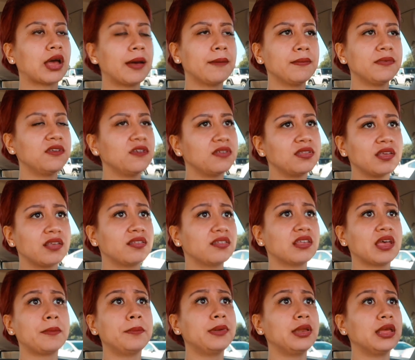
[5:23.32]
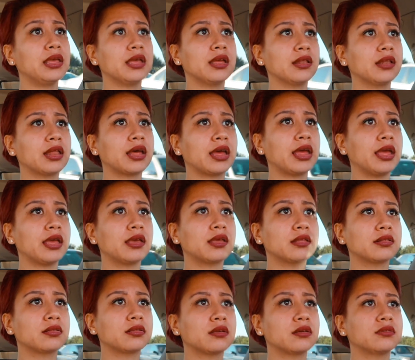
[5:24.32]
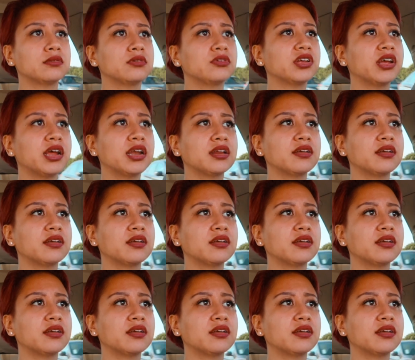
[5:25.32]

I'm just accepting it. Like, don't try